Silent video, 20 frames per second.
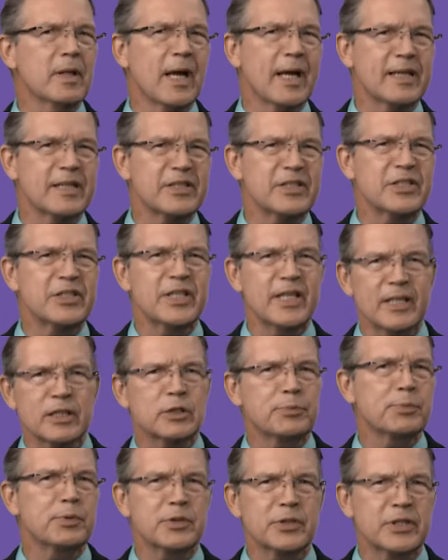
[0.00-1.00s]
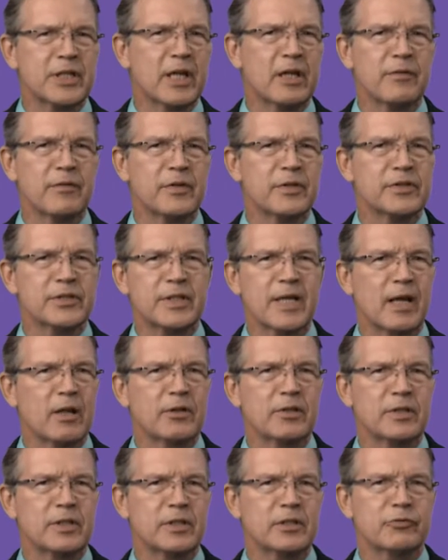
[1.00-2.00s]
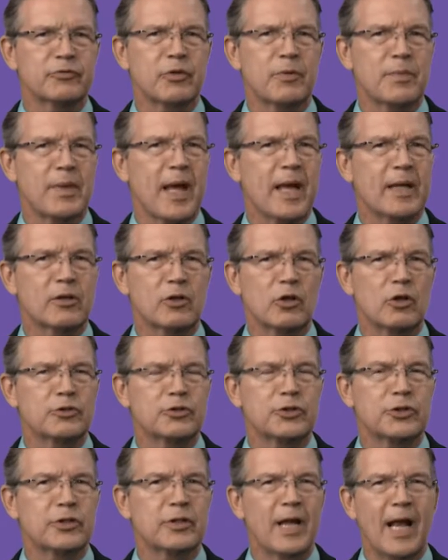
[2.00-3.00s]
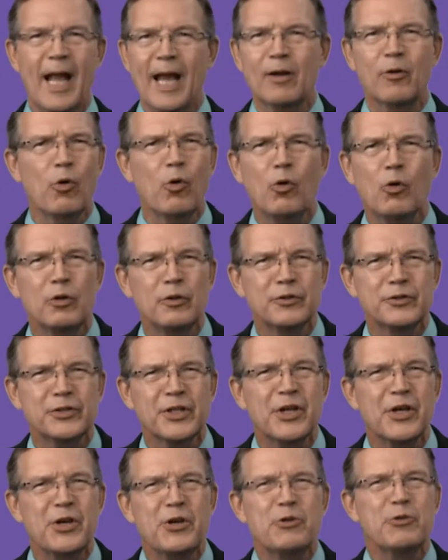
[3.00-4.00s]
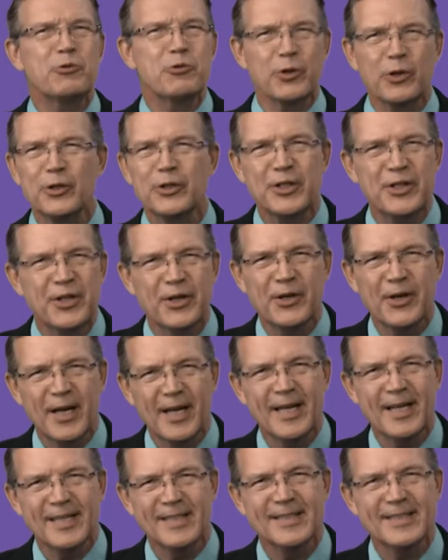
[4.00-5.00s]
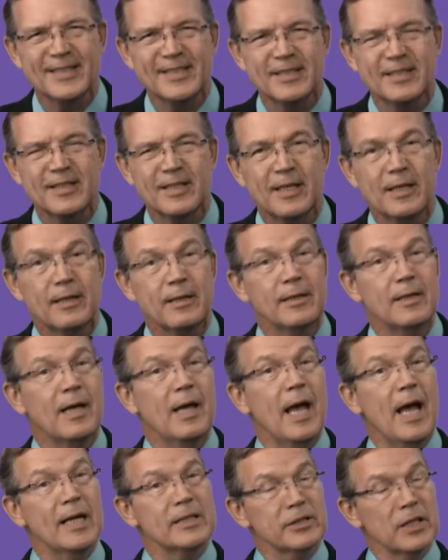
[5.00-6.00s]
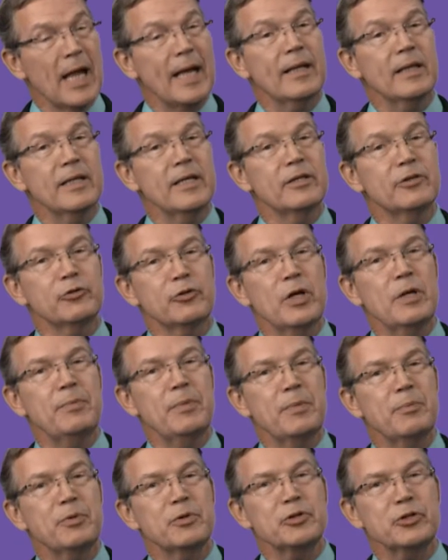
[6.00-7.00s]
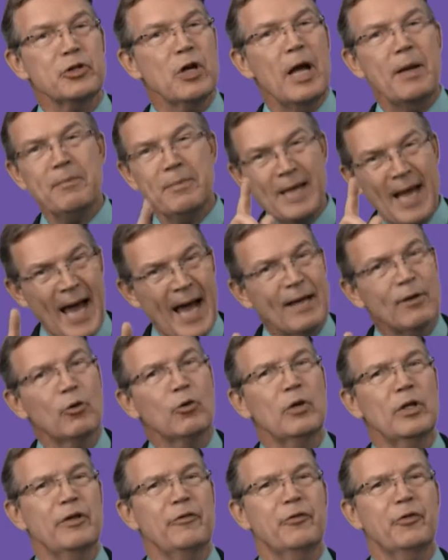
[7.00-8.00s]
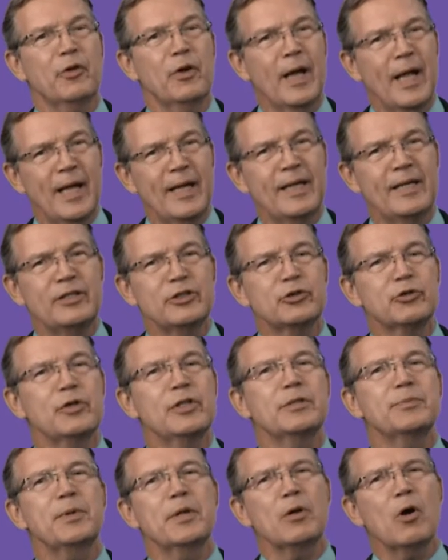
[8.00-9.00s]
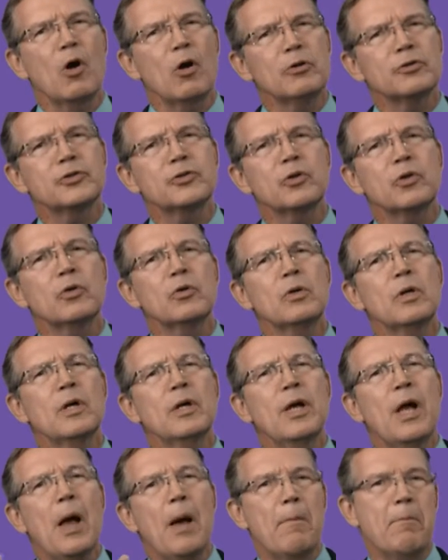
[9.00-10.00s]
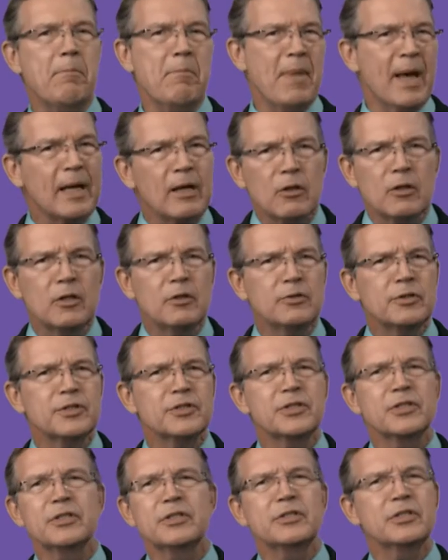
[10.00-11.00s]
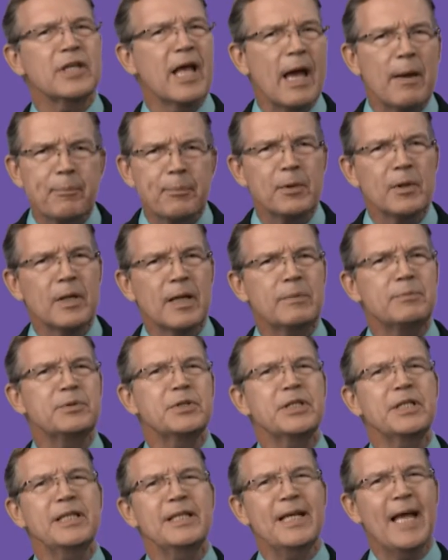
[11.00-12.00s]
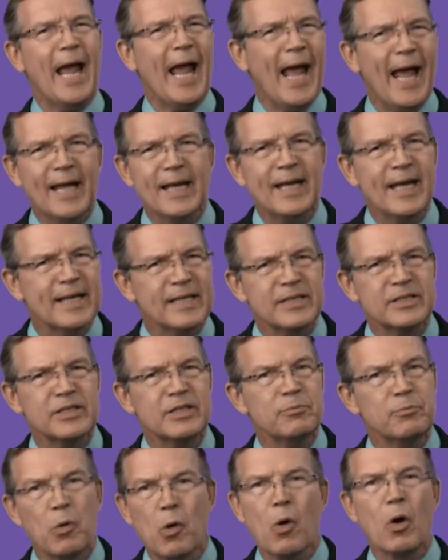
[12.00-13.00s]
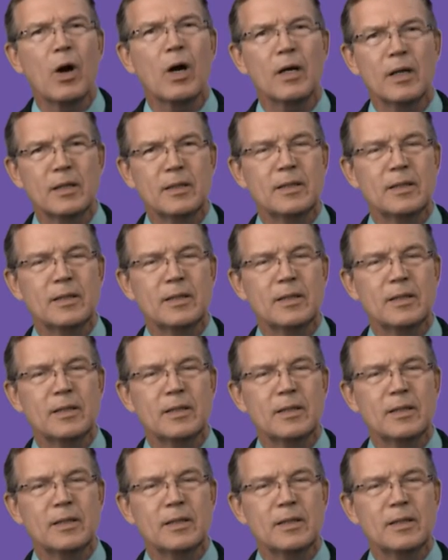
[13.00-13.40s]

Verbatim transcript: like 6% of the skeletons from that culture had holes drilled in their heads, as likely a treatment prescribed not only for head injuries, but also mental illnesses, epilepsy, headaches, and more.